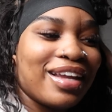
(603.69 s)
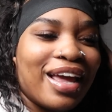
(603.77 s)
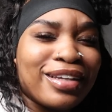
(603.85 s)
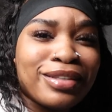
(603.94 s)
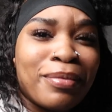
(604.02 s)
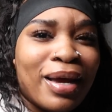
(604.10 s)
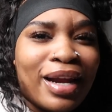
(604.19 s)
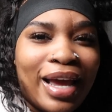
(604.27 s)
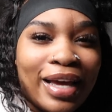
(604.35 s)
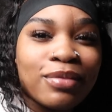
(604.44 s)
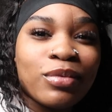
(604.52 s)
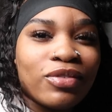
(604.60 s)
Like somebody
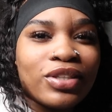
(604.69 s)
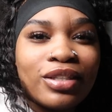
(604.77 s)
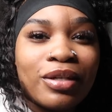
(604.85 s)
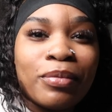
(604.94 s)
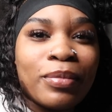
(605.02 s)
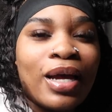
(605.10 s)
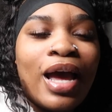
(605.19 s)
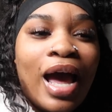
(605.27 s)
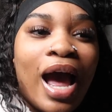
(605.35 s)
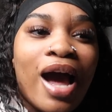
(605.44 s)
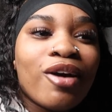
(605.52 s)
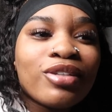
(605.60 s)
asked me for something,
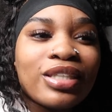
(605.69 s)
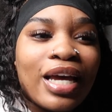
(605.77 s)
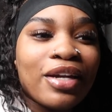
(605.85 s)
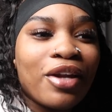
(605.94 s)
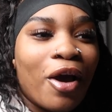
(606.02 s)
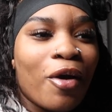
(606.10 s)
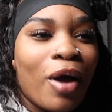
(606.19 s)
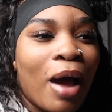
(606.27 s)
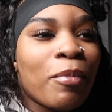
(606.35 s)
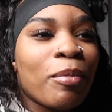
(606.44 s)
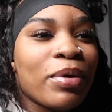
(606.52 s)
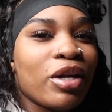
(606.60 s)
I don't say no.
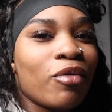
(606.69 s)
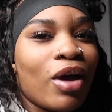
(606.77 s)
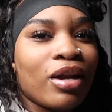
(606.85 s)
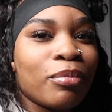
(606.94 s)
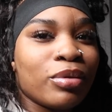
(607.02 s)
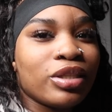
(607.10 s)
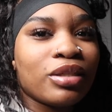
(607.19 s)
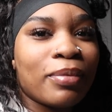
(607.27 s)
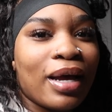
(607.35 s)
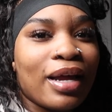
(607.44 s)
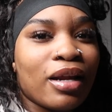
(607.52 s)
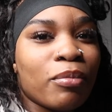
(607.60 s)
I'm gonna beat around the bush
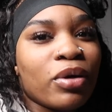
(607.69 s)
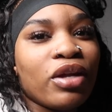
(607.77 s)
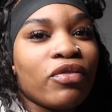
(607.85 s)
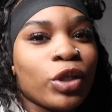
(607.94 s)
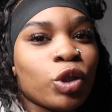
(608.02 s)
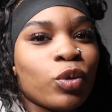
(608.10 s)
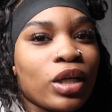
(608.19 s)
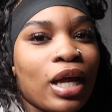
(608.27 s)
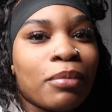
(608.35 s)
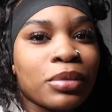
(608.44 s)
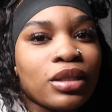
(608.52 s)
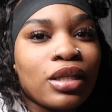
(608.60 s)
about it, but eventually
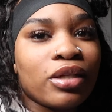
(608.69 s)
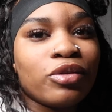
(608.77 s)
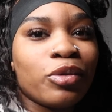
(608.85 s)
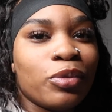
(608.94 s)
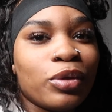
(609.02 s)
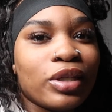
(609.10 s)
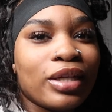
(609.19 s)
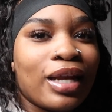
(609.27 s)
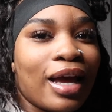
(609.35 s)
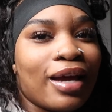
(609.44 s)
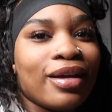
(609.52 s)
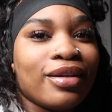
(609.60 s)
I'm gonna still do it.
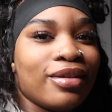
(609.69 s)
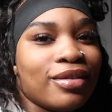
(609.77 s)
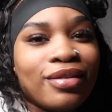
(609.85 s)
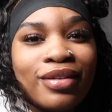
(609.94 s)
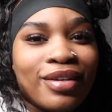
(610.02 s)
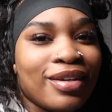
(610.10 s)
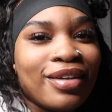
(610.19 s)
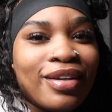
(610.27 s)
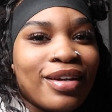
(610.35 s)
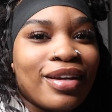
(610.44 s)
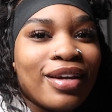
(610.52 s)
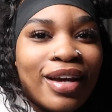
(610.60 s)
Like
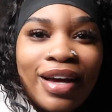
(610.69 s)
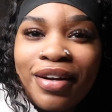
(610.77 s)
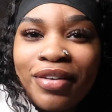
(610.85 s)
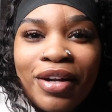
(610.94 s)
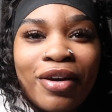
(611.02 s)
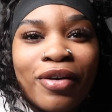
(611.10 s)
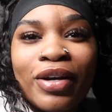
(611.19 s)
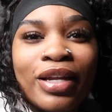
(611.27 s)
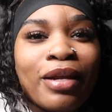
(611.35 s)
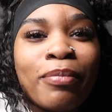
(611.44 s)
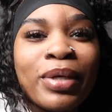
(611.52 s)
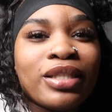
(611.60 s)
I don't know,
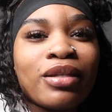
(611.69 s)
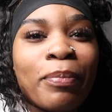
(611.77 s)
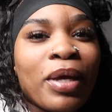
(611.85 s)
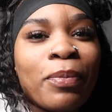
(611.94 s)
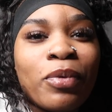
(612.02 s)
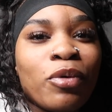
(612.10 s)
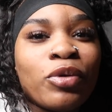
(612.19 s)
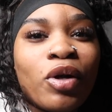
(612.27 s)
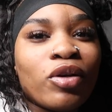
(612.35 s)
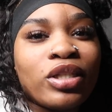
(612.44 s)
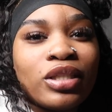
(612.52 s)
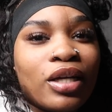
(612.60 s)
and it be to people who
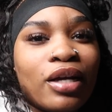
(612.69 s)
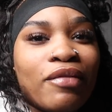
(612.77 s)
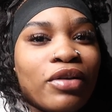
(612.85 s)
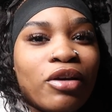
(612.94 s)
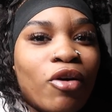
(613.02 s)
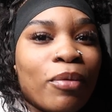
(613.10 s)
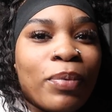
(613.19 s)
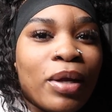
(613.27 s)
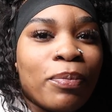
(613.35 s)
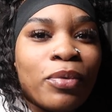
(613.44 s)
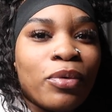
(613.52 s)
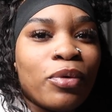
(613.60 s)
don't deserve it or
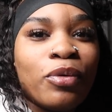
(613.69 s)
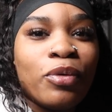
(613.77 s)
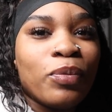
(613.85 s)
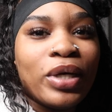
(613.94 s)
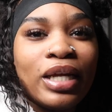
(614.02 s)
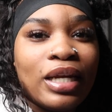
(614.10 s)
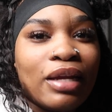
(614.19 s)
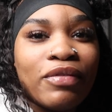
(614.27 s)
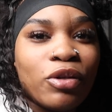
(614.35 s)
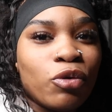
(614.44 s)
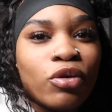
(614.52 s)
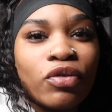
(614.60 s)
people who wouldn't
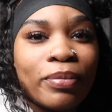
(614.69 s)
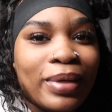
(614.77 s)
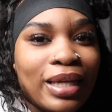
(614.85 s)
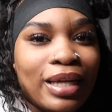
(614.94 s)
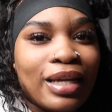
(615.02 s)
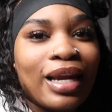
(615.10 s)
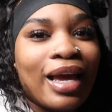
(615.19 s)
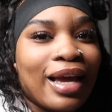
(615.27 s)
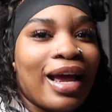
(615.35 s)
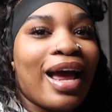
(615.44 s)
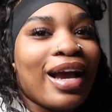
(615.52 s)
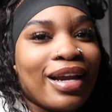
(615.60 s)
even do it for me.
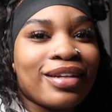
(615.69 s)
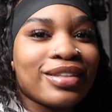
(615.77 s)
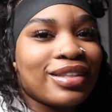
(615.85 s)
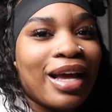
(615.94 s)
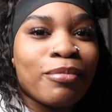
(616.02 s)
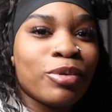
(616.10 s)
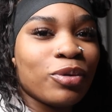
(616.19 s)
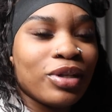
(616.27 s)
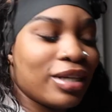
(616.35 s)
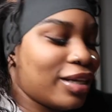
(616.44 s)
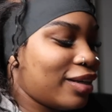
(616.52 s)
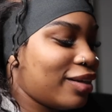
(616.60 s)
Like I gotta stop
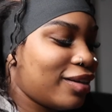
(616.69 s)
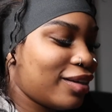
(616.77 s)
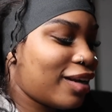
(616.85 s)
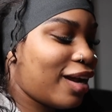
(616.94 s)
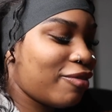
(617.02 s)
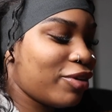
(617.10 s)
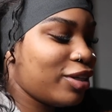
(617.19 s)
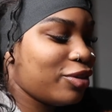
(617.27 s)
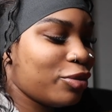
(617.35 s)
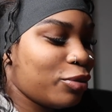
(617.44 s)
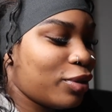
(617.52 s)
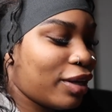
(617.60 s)
doing it. I really
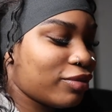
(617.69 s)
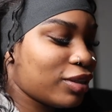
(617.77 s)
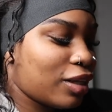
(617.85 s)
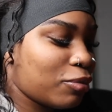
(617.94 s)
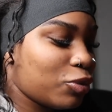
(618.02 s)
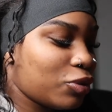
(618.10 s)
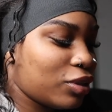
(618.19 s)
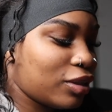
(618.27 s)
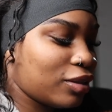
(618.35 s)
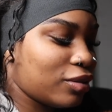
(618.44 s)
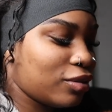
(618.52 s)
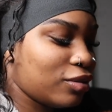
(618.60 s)
do have to stop doing
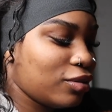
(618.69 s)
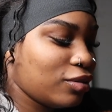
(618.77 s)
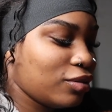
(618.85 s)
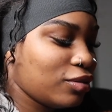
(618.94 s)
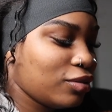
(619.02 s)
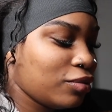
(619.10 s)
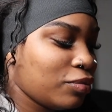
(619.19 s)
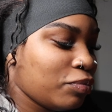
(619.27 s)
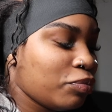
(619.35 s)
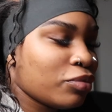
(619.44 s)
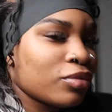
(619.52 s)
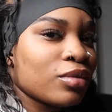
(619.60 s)

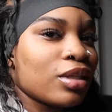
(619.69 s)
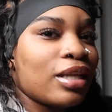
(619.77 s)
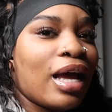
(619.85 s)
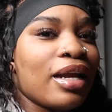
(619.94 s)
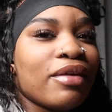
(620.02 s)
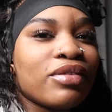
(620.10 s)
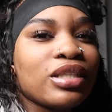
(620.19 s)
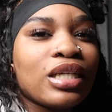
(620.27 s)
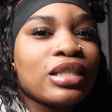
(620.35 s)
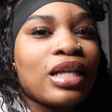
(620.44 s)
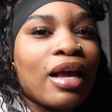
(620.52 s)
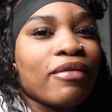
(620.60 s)
it. Not even
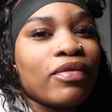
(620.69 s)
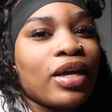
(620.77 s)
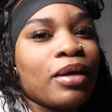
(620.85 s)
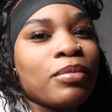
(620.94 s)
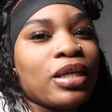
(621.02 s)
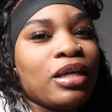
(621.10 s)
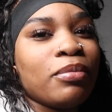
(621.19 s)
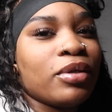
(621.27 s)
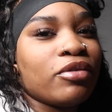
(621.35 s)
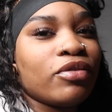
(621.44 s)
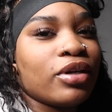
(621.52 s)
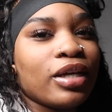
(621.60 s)
just like family, it be
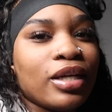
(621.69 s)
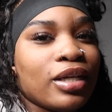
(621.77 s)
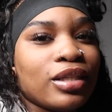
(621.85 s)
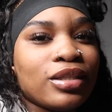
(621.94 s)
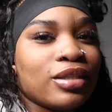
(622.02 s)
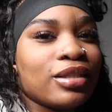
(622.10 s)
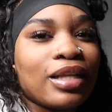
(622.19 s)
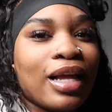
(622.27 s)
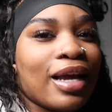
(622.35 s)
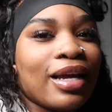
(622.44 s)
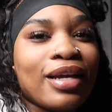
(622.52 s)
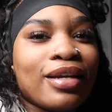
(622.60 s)
friends.
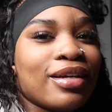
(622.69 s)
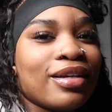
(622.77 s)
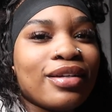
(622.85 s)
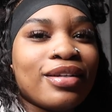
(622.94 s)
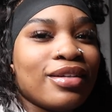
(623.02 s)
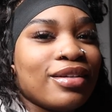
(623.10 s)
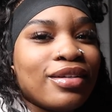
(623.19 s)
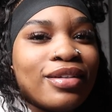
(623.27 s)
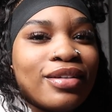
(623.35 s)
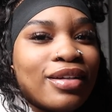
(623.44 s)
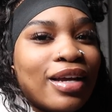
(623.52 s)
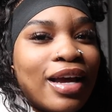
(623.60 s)
Like
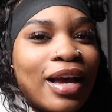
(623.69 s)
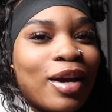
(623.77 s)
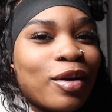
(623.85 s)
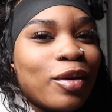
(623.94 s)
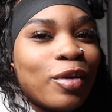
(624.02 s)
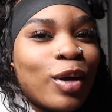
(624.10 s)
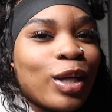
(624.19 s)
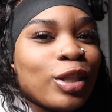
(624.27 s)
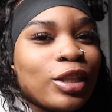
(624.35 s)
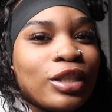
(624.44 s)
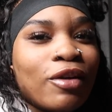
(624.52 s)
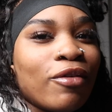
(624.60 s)
I don't know. I
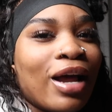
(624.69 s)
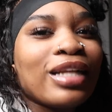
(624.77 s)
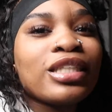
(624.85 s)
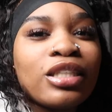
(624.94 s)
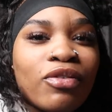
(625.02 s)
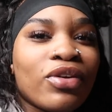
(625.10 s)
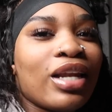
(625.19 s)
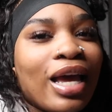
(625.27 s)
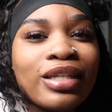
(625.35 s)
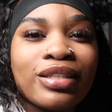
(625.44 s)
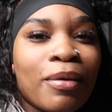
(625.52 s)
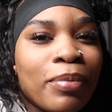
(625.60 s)
just don't. I just feel
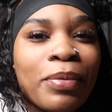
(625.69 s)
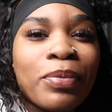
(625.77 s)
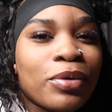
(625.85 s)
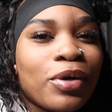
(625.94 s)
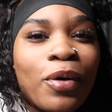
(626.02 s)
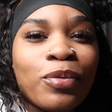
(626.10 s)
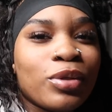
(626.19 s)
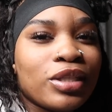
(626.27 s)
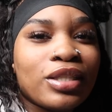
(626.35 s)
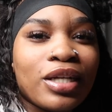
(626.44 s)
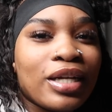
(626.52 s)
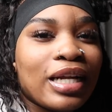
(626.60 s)
like some people don't
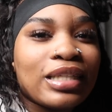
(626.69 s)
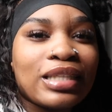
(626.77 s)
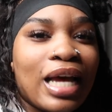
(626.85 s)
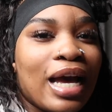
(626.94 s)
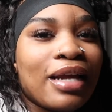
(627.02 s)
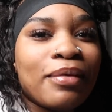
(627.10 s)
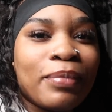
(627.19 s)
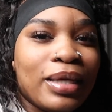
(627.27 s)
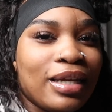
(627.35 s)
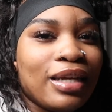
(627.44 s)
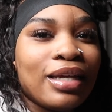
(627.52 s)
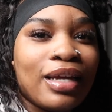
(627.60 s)
deserve that side of
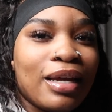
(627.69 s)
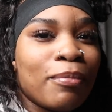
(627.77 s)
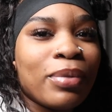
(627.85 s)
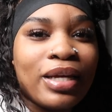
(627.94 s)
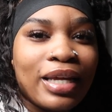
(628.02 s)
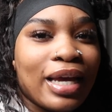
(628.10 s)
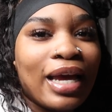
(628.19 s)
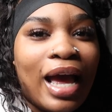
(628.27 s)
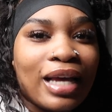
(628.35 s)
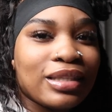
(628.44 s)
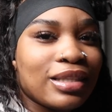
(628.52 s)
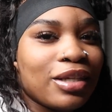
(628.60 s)
me, but yet
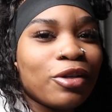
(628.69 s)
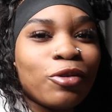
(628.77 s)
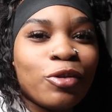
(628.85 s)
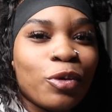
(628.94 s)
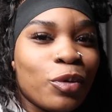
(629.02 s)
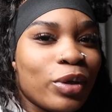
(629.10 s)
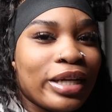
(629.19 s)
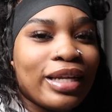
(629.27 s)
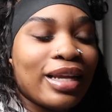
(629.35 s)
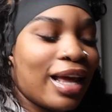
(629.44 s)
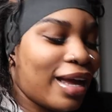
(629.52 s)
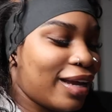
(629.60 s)
I still do
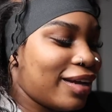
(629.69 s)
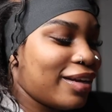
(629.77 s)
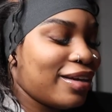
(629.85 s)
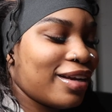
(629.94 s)
it. Like